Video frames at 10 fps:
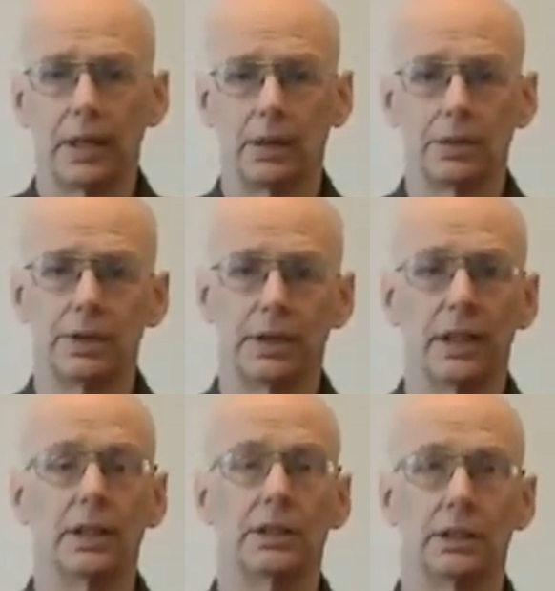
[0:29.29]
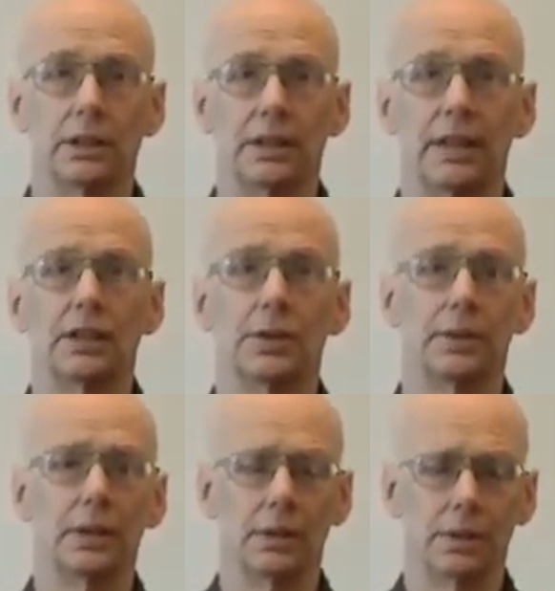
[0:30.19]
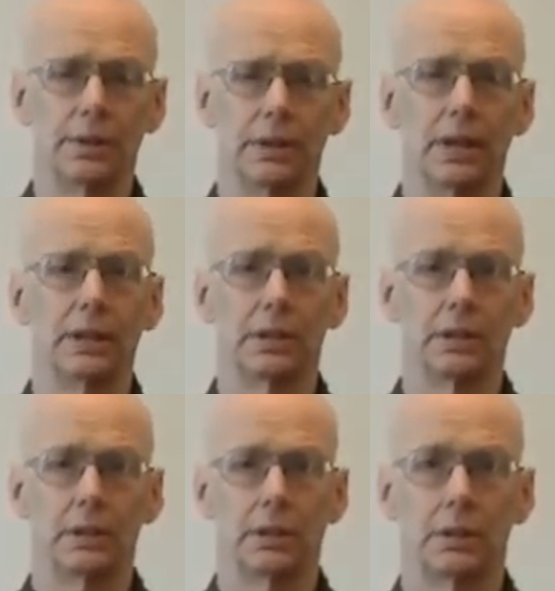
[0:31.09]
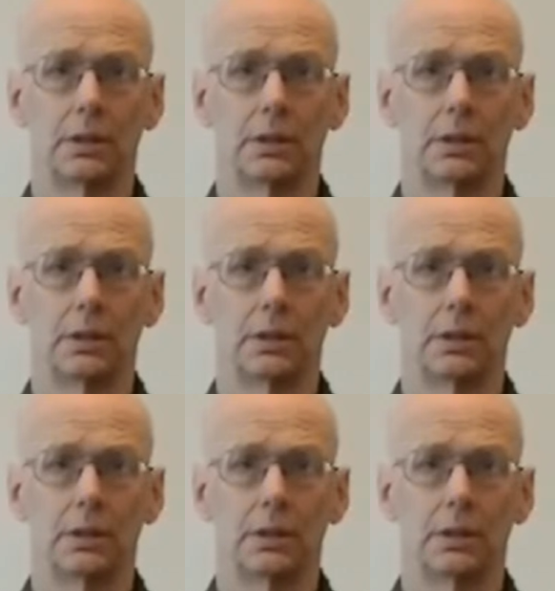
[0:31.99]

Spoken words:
hallucinations, sensory hallucinations.